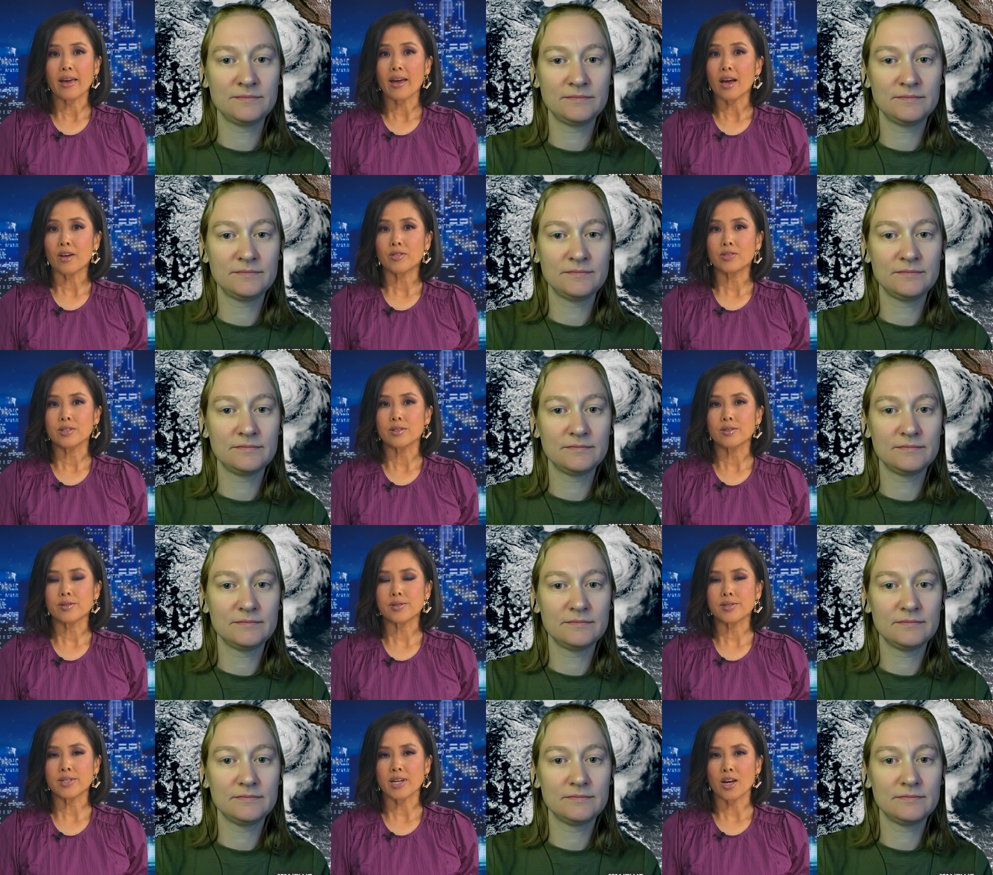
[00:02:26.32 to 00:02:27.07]
Speaker 1: have
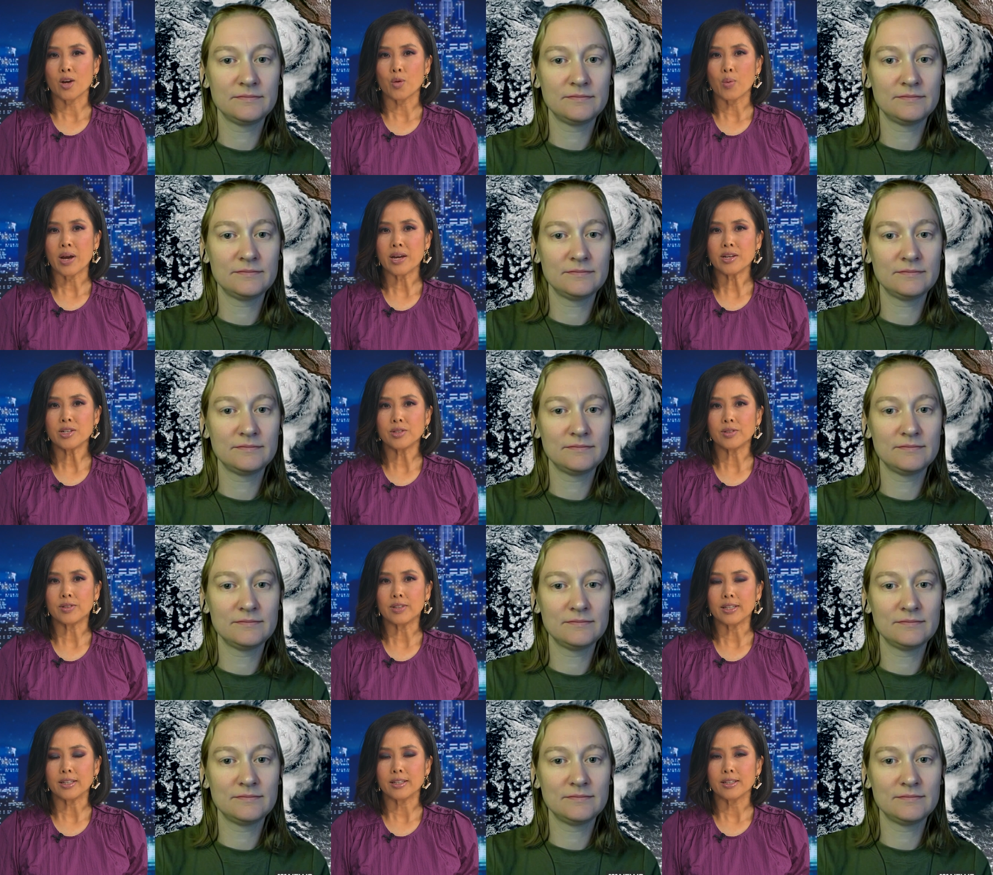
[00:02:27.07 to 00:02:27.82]
to stay away, do
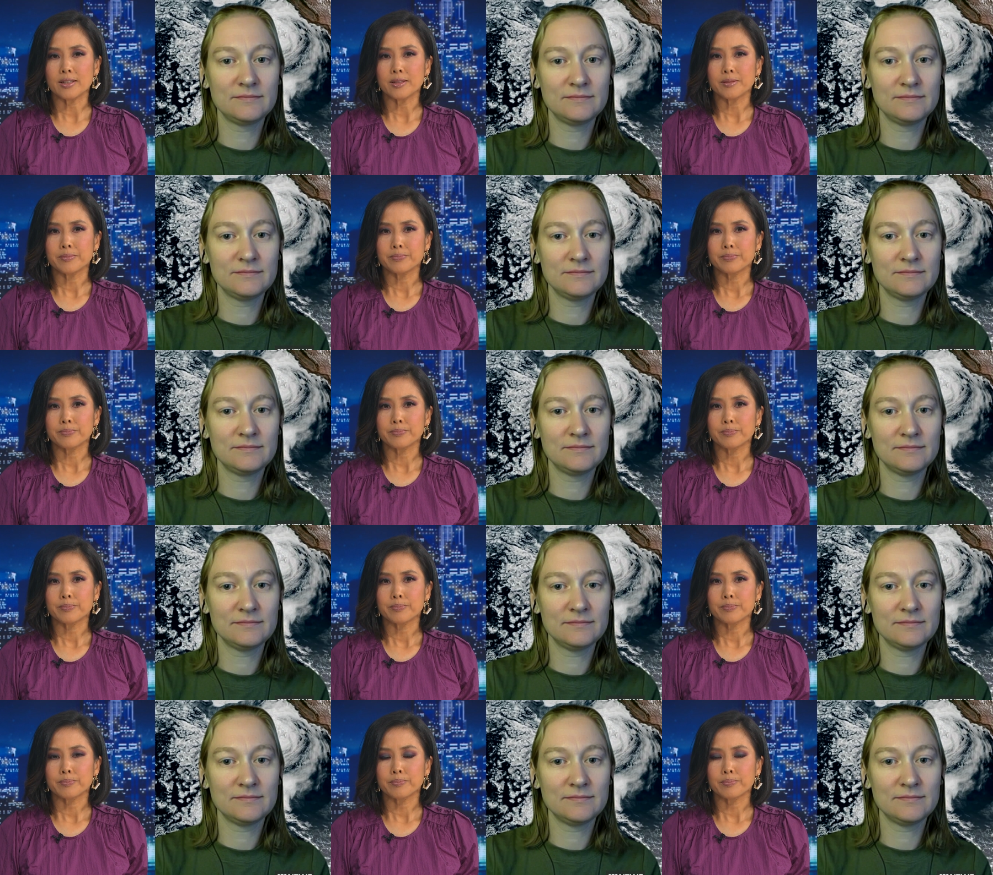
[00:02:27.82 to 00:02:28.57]
you think?
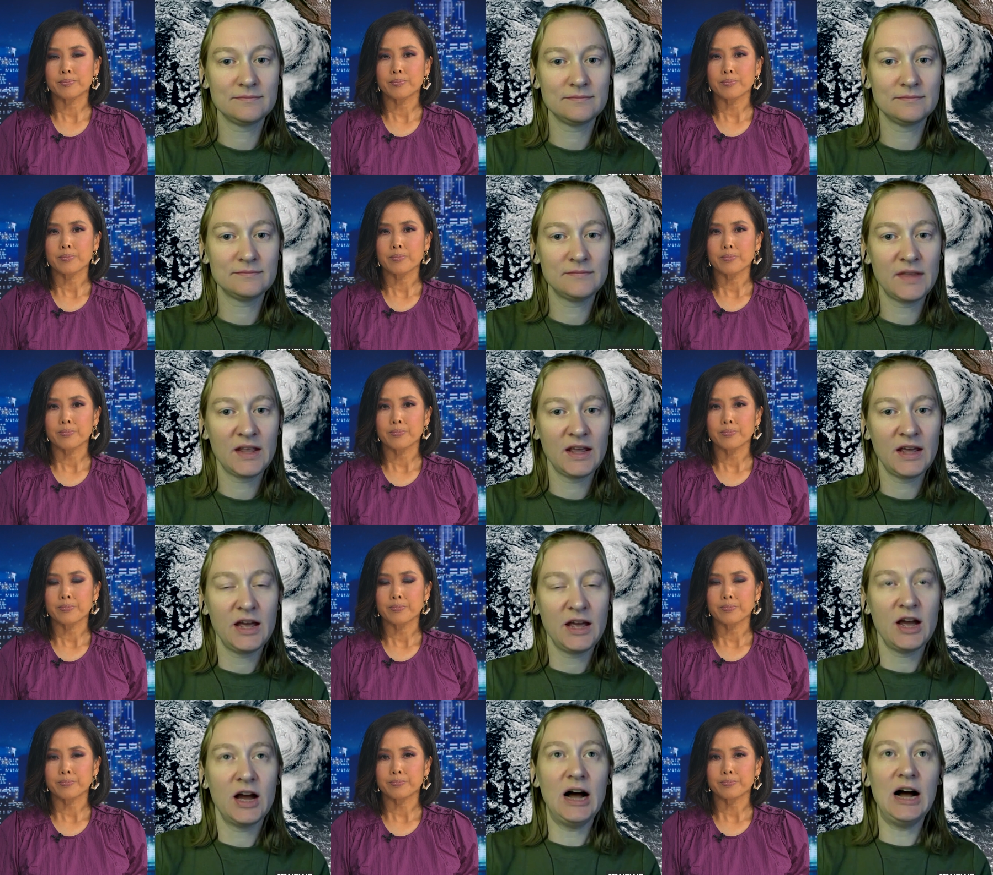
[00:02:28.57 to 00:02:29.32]

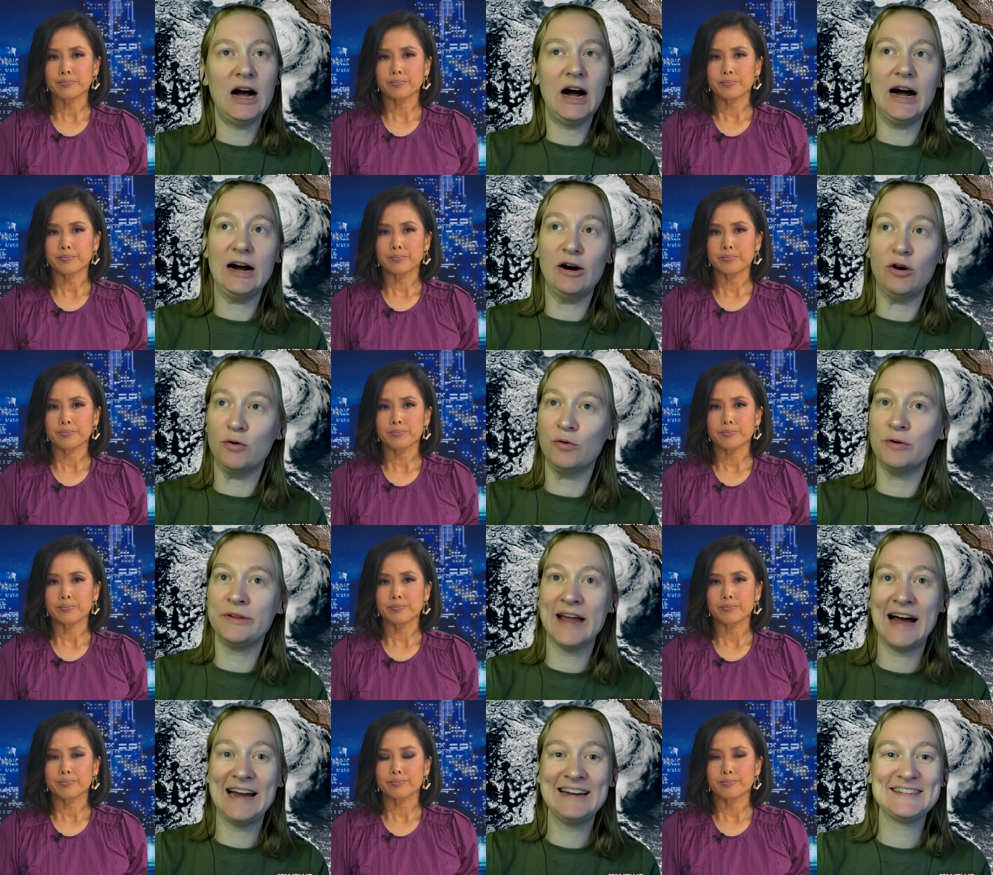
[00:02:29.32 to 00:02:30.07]

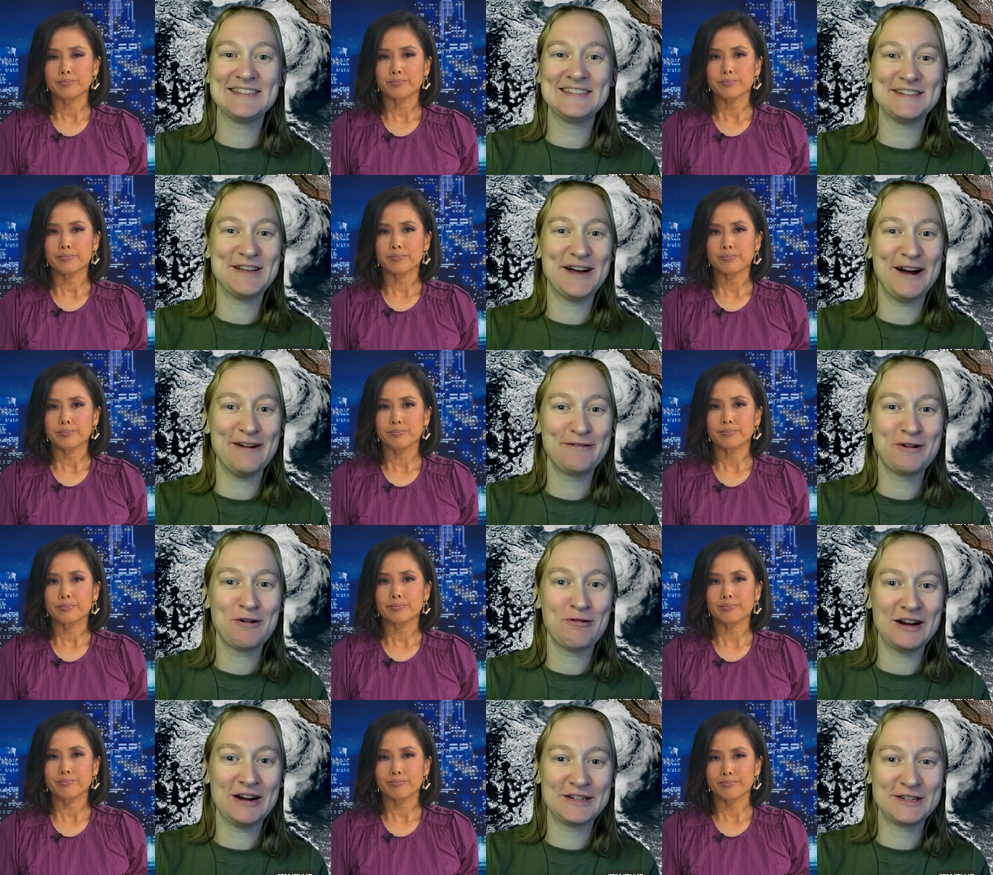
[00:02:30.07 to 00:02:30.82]
Speaker 2: Oh, that is a
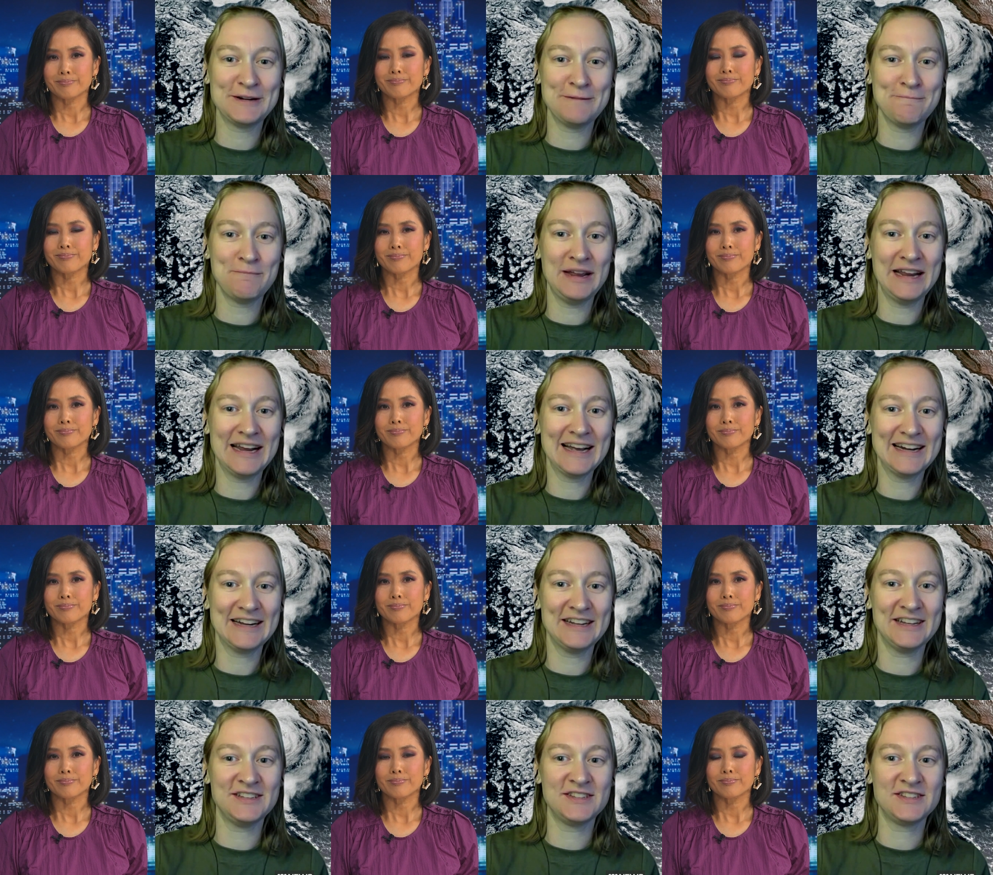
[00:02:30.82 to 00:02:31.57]
tough question
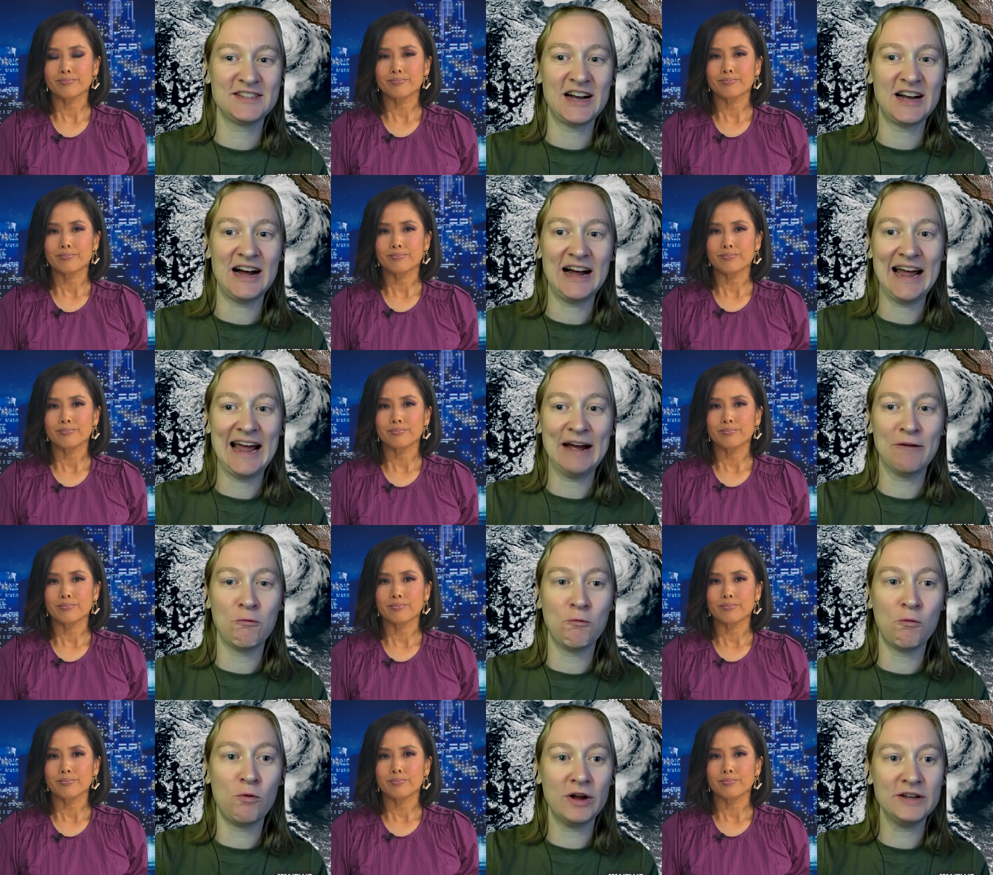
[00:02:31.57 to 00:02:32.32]
because uh,
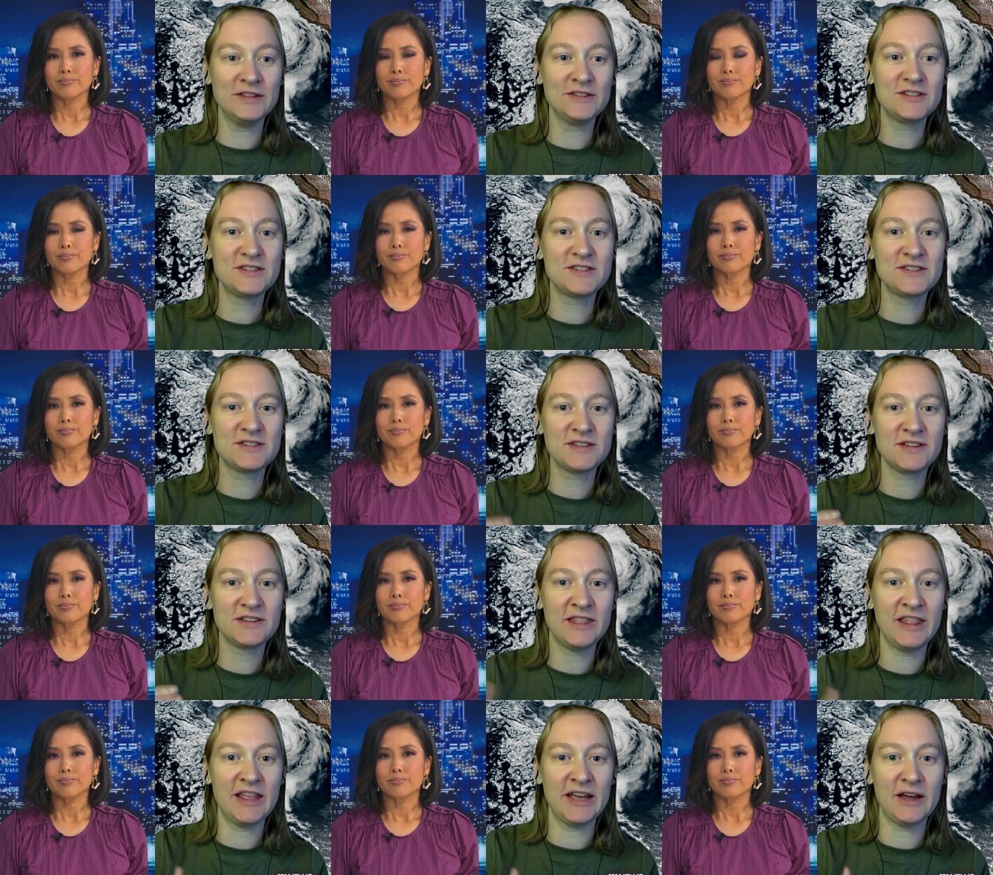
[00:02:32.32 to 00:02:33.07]
once
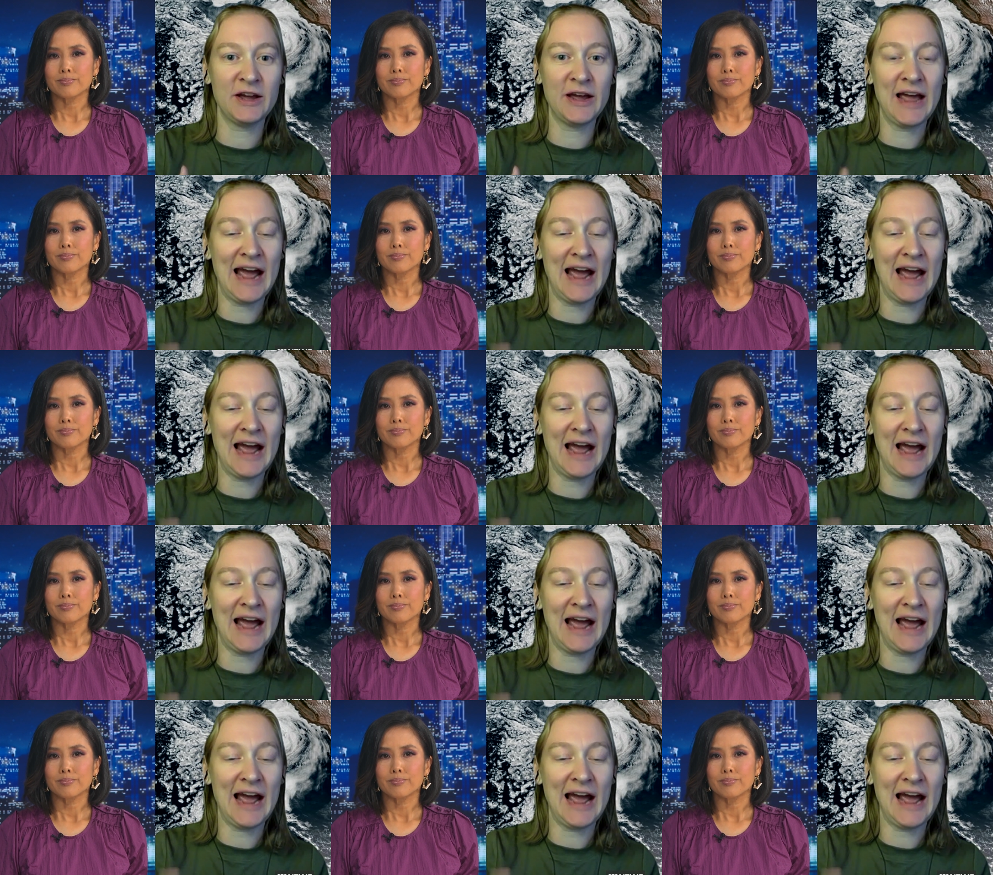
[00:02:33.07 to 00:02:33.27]
the